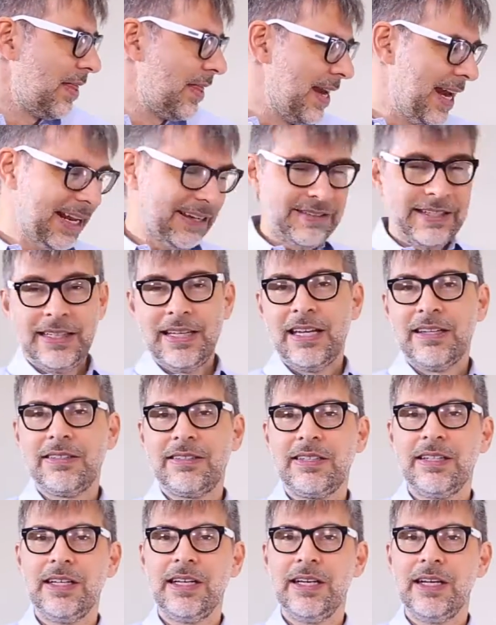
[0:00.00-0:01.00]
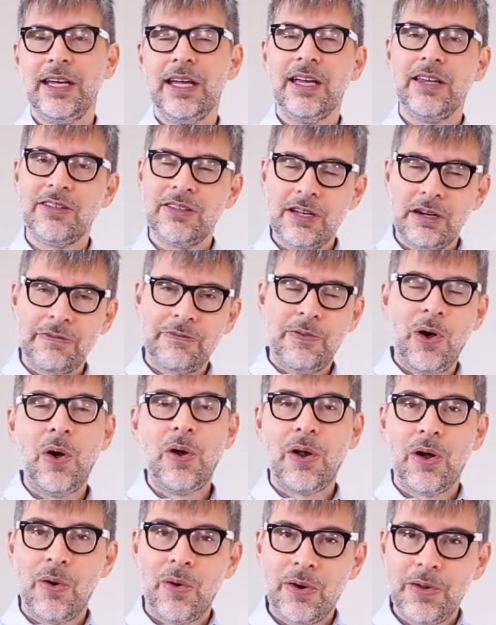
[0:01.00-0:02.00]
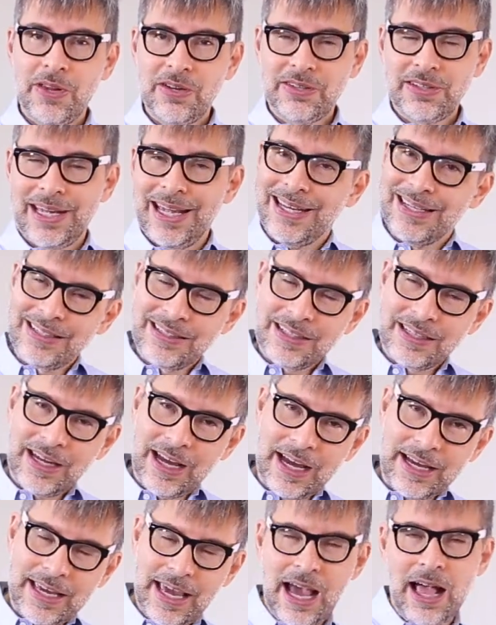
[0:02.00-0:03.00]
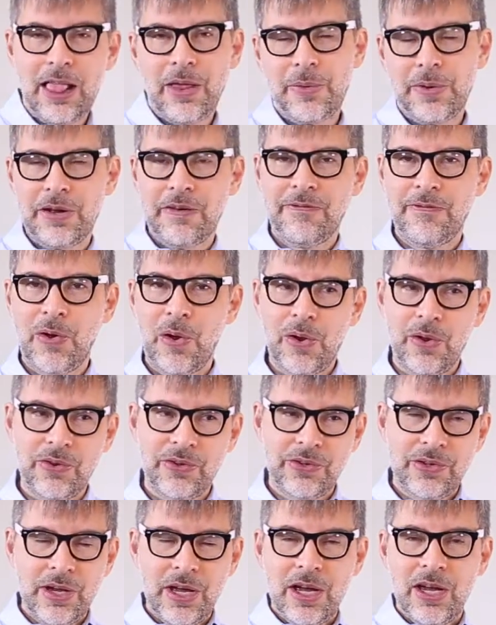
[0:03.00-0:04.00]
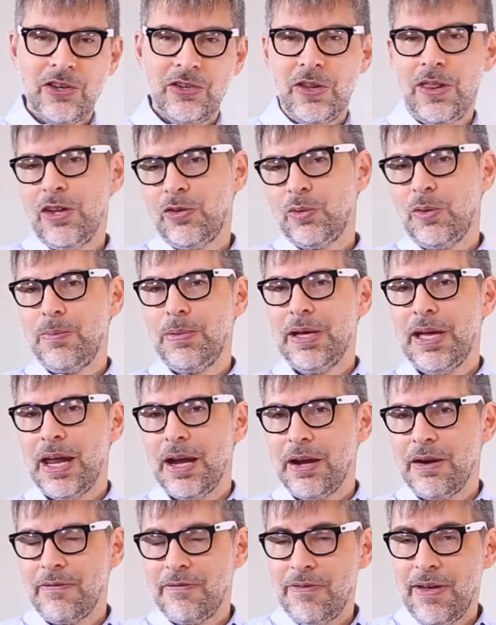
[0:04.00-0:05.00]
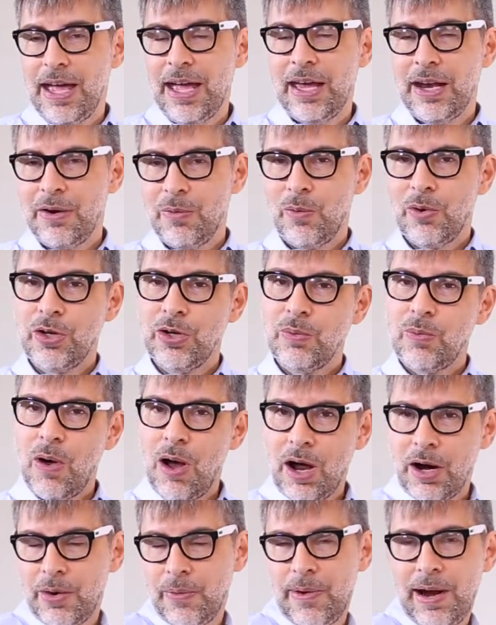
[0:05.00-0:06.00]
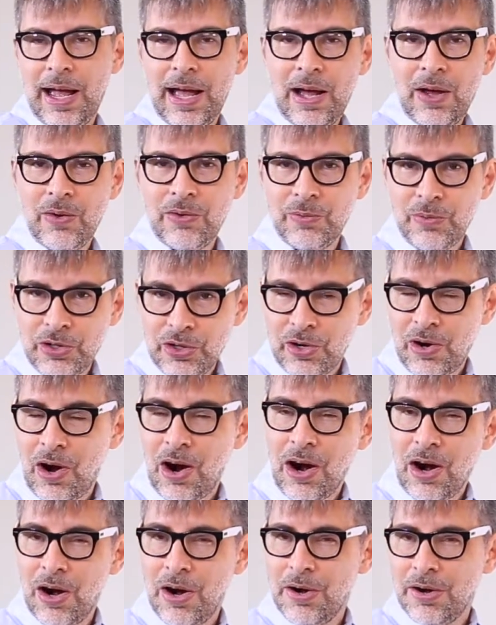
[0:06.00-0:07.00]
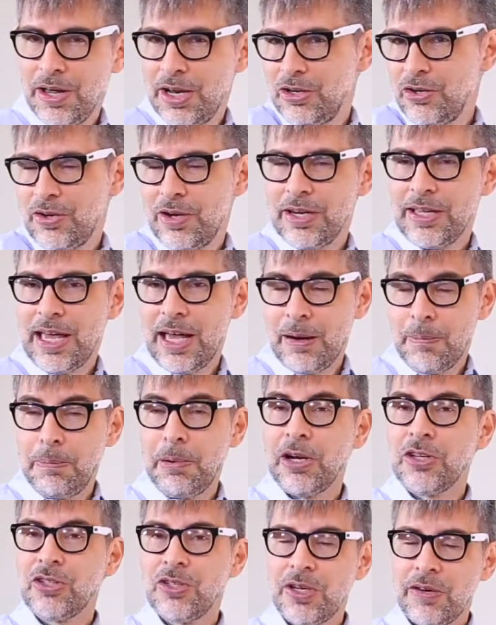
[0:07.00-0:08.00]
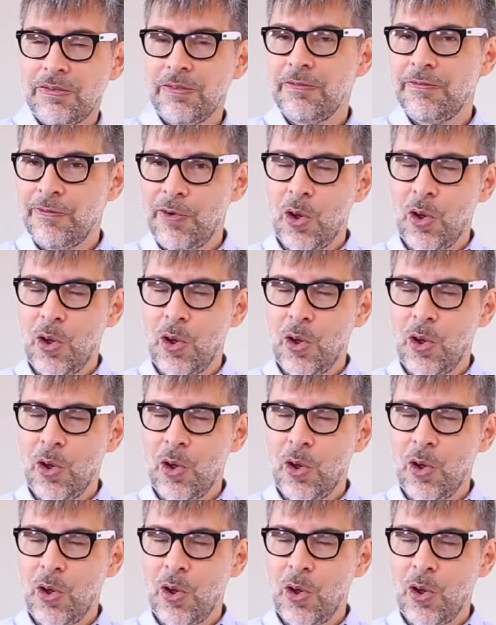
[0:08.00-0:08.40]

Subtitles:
The next thing they see is their photo, or in this case, a gallery of photos. So this would be at an event where you'd walk around with your card and you could get a bunch of different